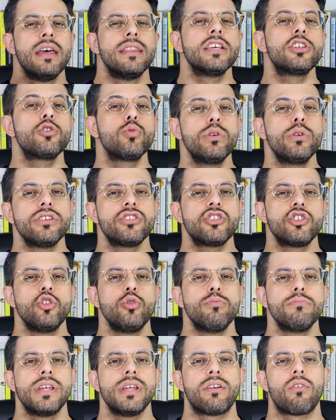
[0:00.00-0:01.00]
This would
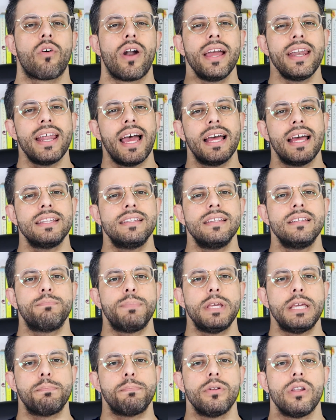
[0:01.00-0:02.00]
assume that
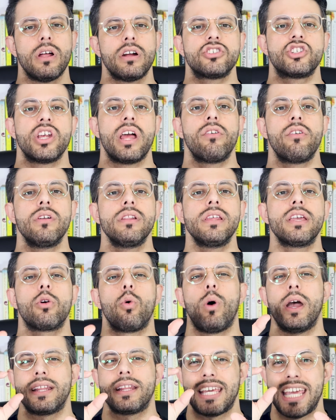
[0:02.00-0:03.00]
right-handed people are generally
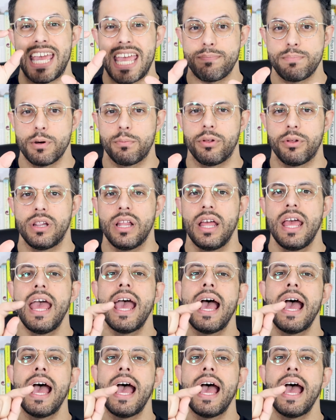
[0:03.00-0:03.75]
quite capable